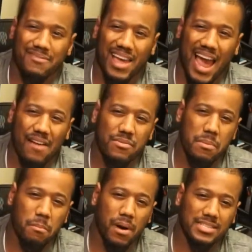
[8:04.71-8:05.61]
There haven't
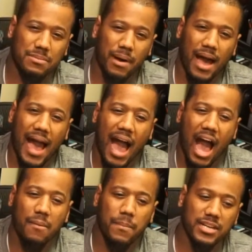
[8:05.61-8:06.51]
been much about
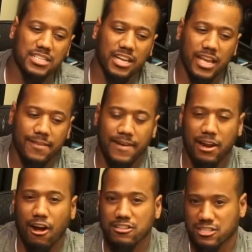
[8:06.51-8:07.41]
how much, if
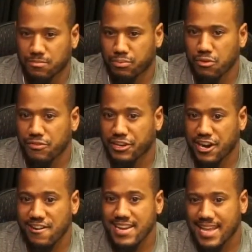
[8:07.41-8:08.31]
at all, is improving
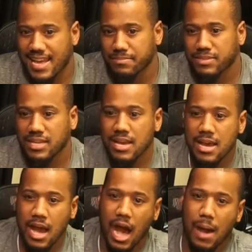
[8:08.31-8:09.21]
current games.
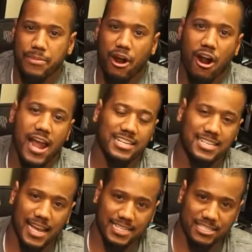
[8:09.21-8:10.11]
There are
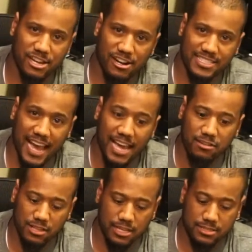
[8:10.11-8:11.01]
HDR
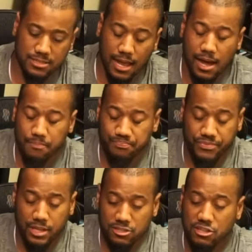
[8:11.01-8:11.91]
titles.
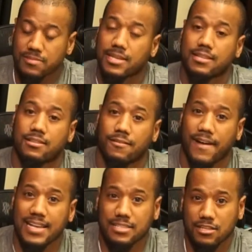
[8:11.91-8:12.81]
The
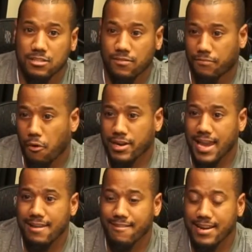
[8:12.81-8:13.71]
device is
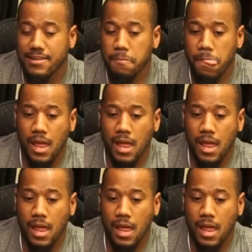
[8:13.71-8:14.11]
4K ready.